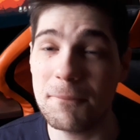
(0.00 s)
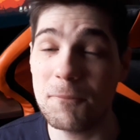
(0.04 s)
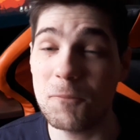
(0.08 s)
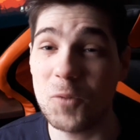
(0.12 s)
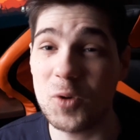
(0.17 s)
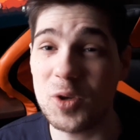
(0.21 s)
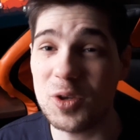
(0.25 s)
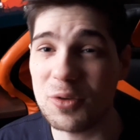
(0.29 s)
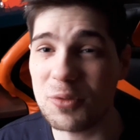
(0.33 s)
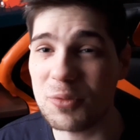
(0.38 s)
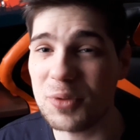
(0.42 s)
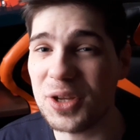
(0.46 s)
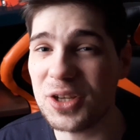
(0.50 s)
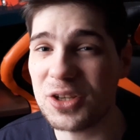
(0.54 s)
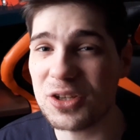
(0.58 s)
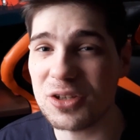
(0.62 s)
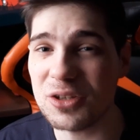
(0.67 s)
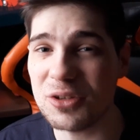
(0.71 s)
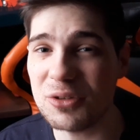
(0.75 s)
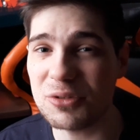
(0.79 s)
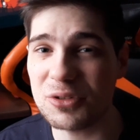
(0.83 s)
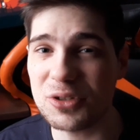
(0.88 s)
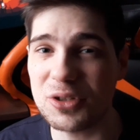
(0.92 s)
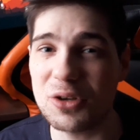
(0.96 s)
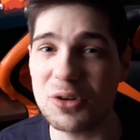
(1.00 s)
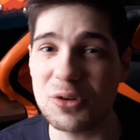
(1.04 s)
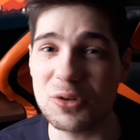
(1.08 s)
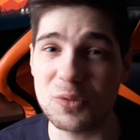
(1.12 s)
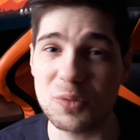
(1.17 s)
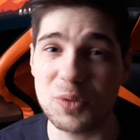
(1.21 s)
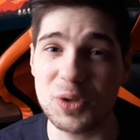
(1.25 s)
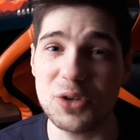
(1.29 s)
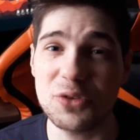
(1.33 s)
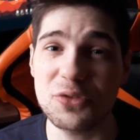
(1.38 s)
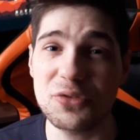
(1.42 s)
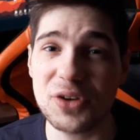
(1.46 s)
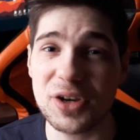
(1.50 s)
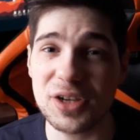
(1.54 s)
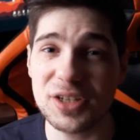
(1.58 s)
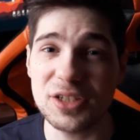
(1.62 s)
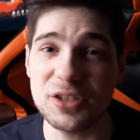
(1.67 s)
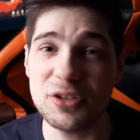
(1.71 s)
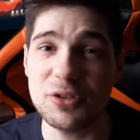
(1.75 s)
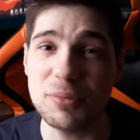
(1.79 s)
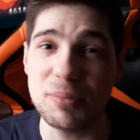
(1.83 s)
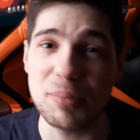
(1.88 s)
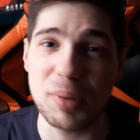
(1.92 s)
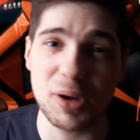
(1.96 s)
When you reach a new zone, when you fight a
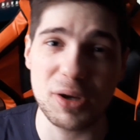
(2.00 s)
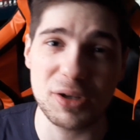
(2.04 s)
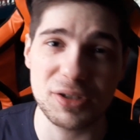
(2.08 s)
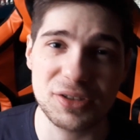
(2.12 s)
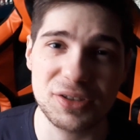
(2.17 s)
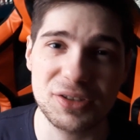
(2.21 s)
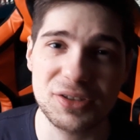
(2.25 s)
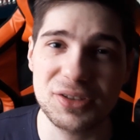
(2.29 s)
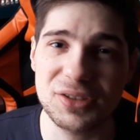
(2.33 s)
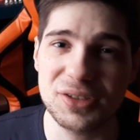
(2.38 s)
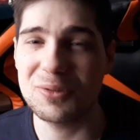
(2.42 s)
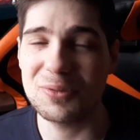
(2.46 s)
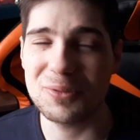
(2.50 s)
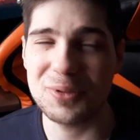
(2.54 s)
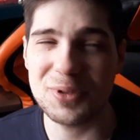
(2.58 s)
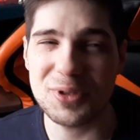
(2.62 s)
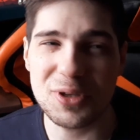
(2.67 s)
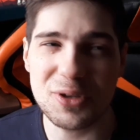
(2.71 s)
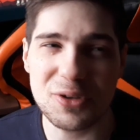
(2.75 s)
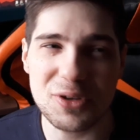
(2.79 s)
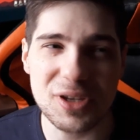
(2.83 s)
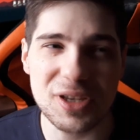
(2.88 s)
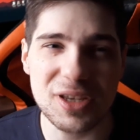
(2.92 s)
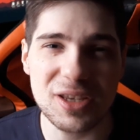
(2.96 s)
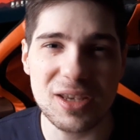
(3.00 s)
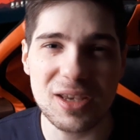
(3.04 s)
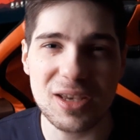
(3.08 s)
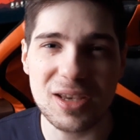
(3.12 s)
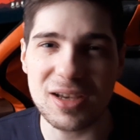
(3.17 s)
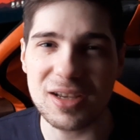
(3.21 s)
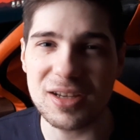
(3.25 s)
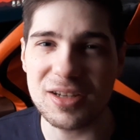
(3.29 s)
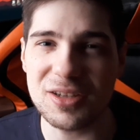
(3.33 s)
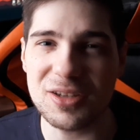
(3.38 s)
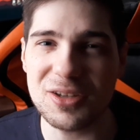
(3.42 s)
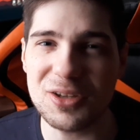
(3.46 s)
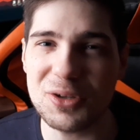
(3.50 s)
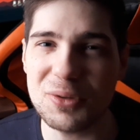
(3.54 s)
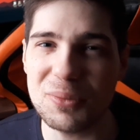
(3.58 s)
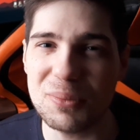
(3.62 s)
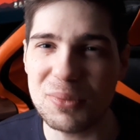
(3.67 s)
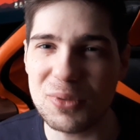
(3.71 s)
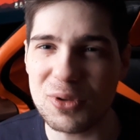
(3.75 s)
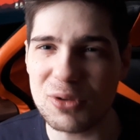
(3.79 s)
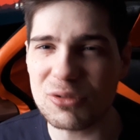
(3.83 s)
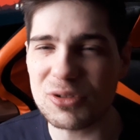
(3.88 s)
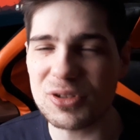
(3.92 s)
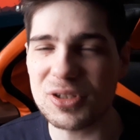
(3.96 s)
new boss, when you hear a new
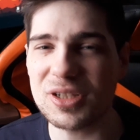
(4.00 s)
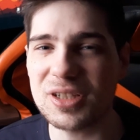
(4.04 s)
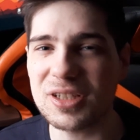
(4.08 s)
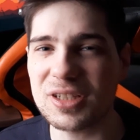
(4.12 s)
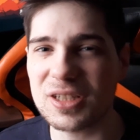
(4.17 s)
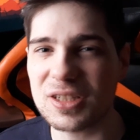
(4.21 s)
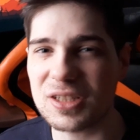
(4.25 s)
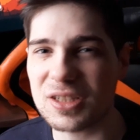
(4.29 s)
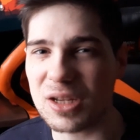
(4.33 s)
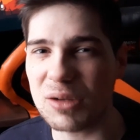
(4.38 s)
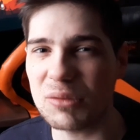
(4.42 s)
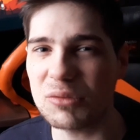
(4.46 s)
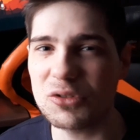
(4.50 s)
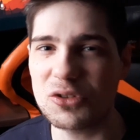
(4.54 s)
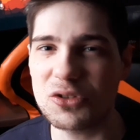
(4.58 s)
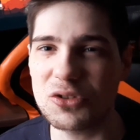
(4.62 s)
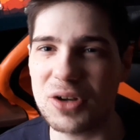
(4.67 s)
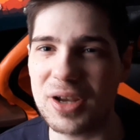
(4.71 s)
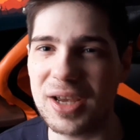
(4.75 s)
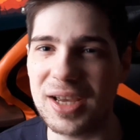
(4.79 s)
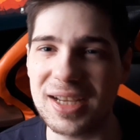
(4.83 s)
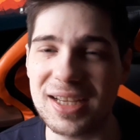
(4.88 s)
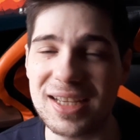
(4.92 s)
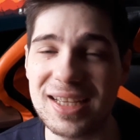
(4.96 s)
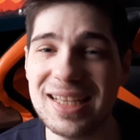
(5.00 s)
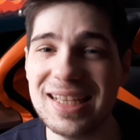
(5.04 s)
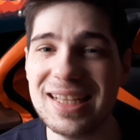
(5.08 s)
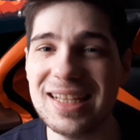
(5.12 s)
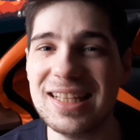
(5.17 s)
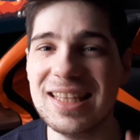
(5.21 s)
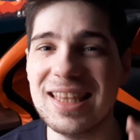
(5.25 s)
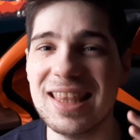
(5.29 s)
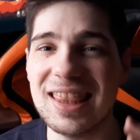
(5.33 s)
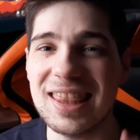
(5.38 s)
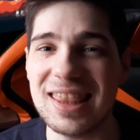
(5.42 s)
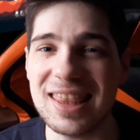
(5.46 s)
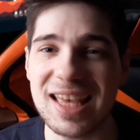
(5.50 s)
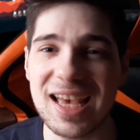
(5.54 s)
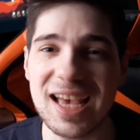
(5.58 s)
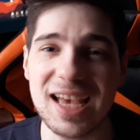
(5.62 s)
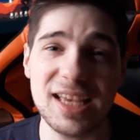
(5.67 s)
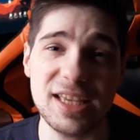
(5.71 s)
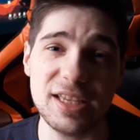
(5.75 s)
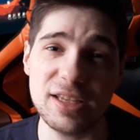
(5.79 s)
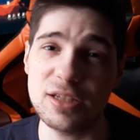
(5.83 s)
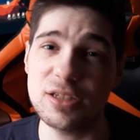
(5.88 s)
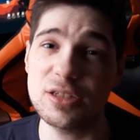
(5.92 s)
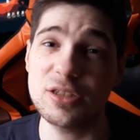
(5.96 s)
music soundtrack,
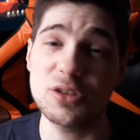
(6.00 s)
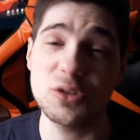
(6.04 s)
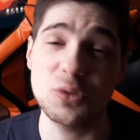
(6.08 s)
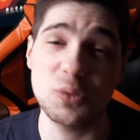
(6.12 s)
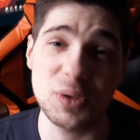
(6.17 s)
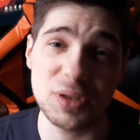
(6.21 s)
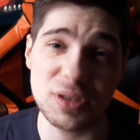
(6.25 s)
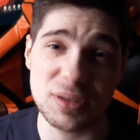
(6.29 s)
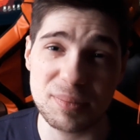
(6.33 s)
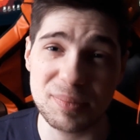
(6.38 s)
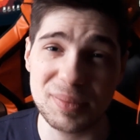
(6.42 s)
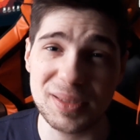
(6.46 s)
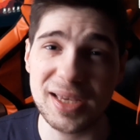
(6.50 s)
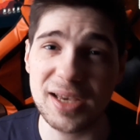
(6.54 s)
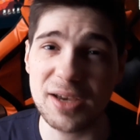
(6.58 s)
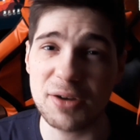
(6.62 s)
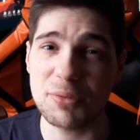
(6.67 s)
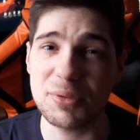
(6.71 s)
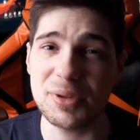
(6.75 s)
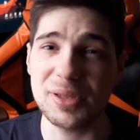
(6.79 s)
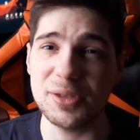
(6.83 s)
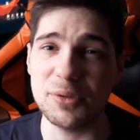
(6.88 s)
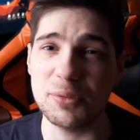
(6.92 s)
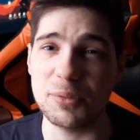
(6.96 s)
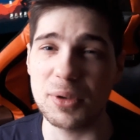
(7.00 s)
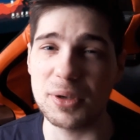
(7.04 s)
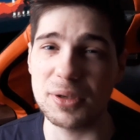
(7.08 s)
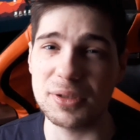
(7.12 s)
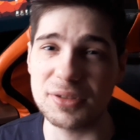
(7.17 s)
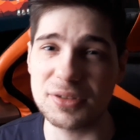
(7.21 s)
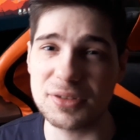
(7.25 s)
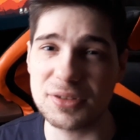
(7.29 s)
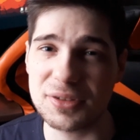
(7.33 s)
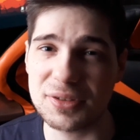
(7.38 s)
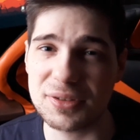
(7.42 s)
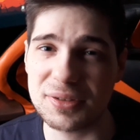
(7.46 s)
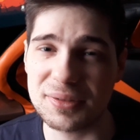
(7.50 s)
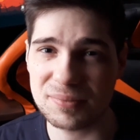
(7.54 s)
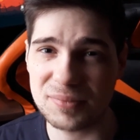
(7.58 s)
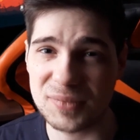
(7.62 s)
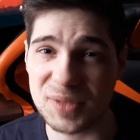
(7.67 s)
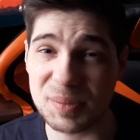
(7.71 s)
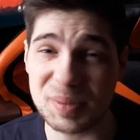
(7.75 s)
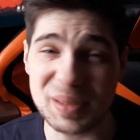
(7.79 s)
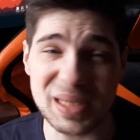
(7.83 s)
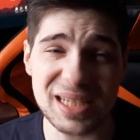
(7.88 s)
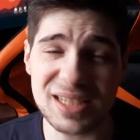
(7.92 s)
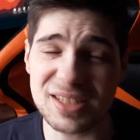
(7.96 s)
that is what the player really wants.
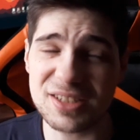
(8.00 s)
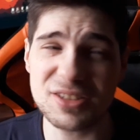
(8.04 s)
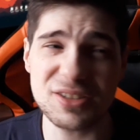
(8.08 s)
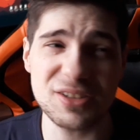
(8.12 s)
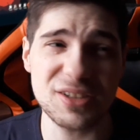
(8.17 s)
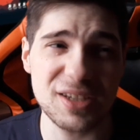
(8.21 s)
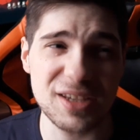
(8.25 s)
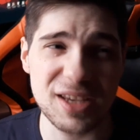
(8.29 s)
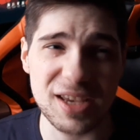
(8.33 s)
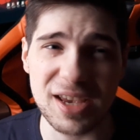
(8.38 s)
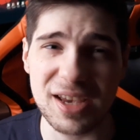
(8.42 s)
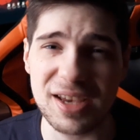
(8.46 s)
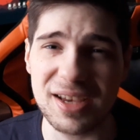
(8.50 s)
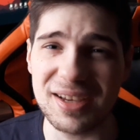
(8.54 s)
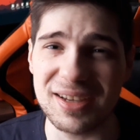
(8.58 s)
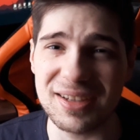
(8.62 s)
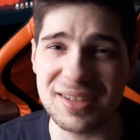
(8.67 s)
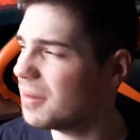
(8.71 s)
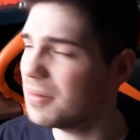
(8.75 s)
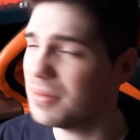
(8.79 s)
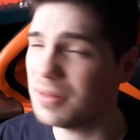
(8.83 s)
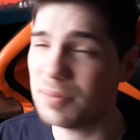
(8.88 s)
The player doesn't care.